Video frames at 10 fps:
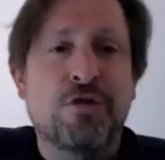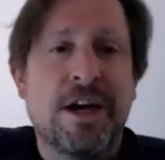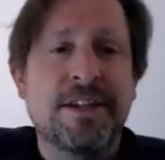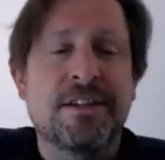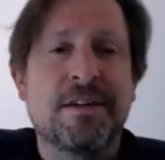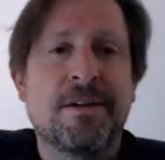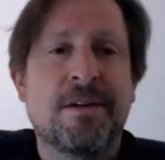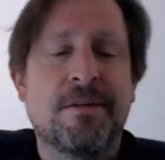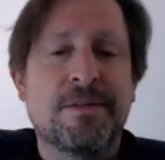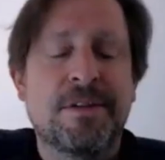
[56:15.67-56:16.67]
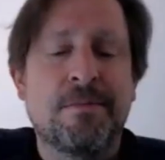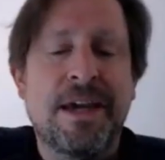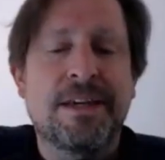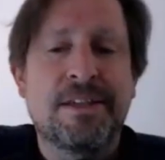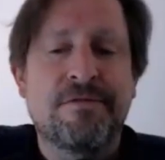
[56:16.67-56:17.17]
trying to
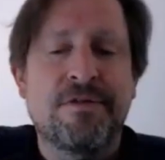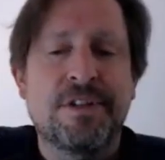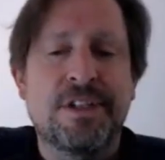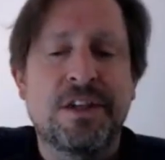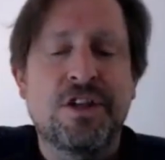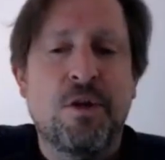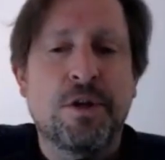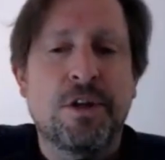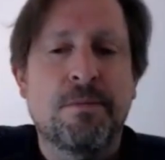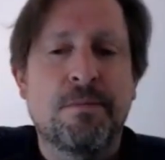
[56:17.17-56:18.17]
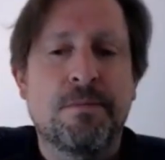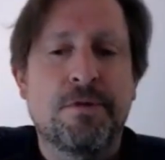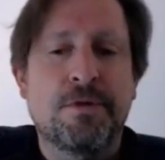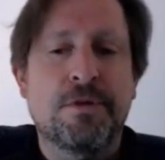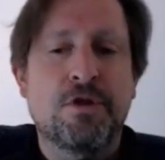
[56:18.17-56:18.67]
make a difference, and you don't want to
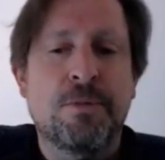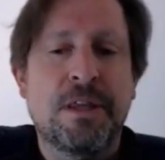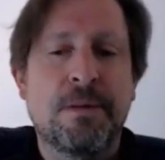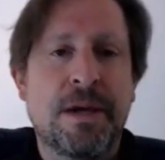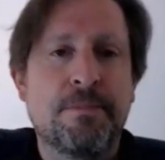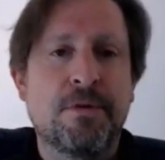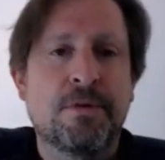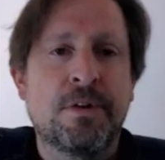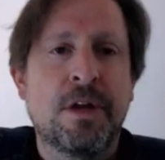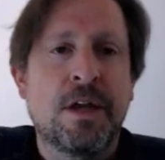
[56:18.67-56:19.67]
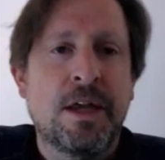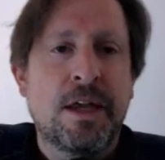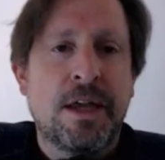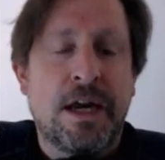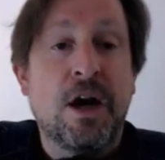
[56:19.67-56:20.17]
put too many people
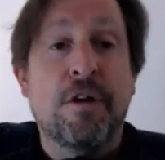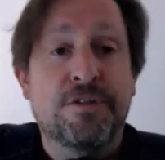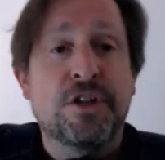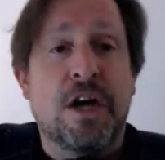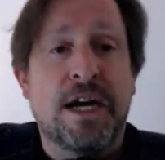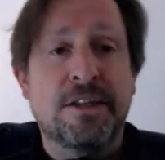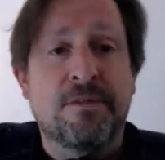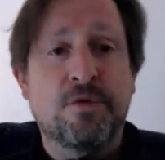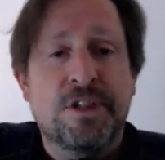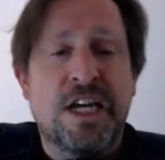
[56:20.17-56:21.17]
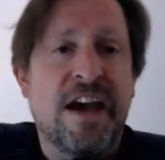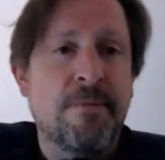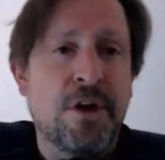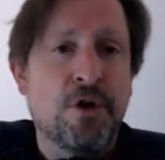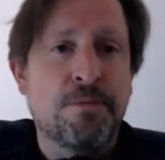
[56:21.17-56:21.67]
offside. Of course, I have
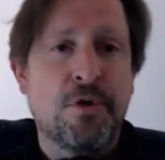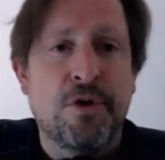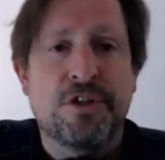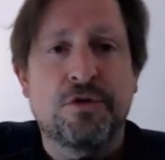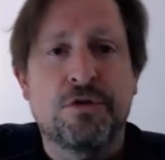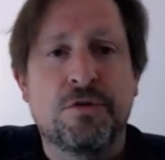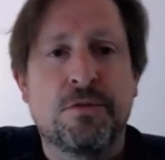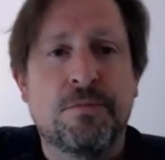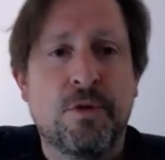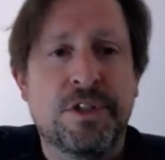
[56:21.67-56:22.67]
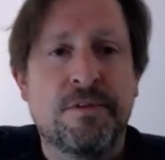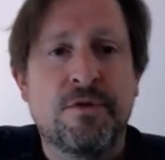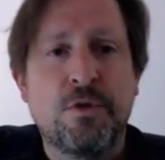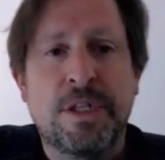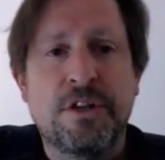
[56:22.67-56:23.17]
my own personal points of
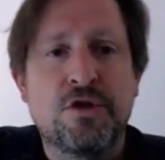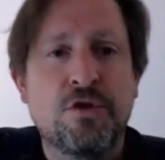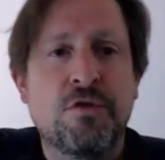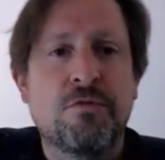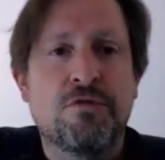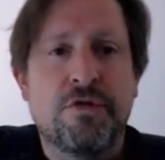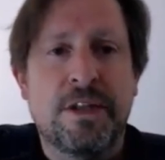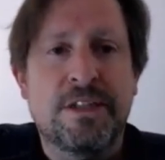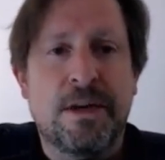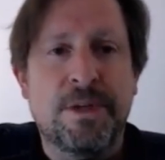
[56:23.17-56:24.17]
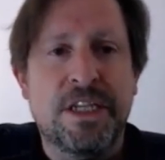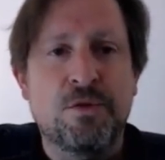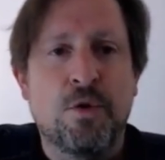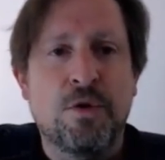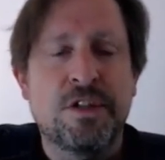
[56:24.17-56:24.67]
view, and I do tread some of
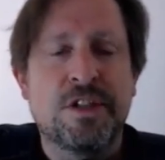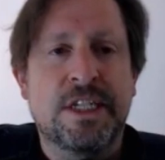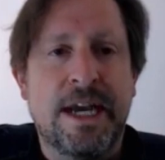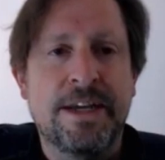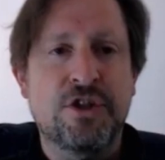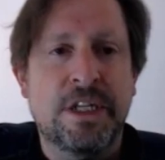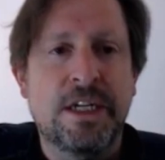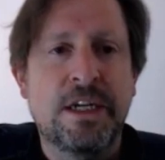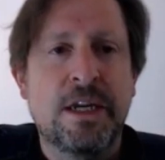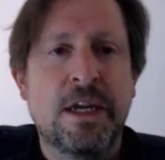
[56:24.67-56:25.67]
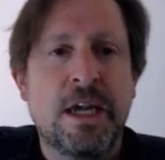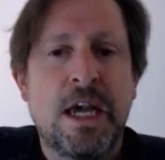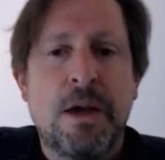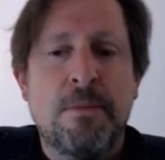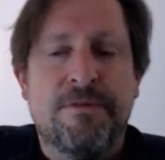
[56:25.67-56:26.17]
these waters occasionally.
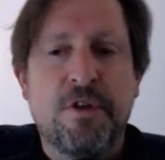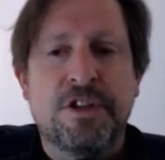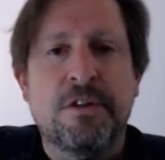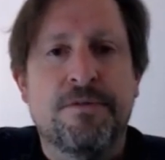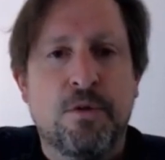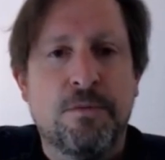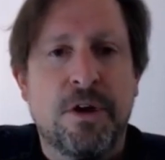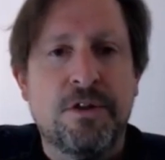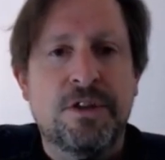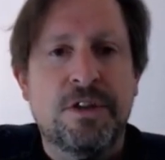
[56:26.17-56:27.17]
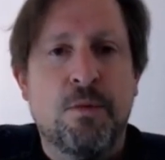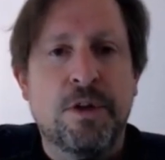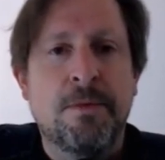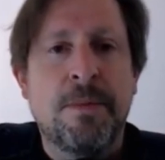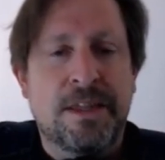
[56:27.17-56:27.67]
But first and foremost, I
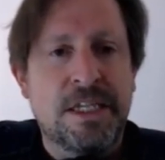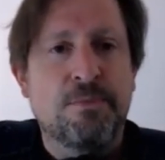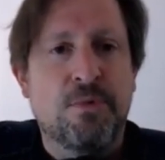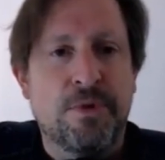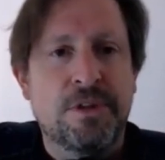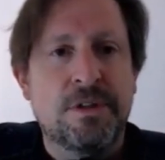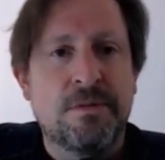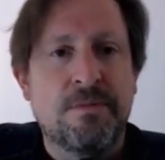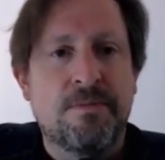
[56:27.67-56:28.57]
want to make this point,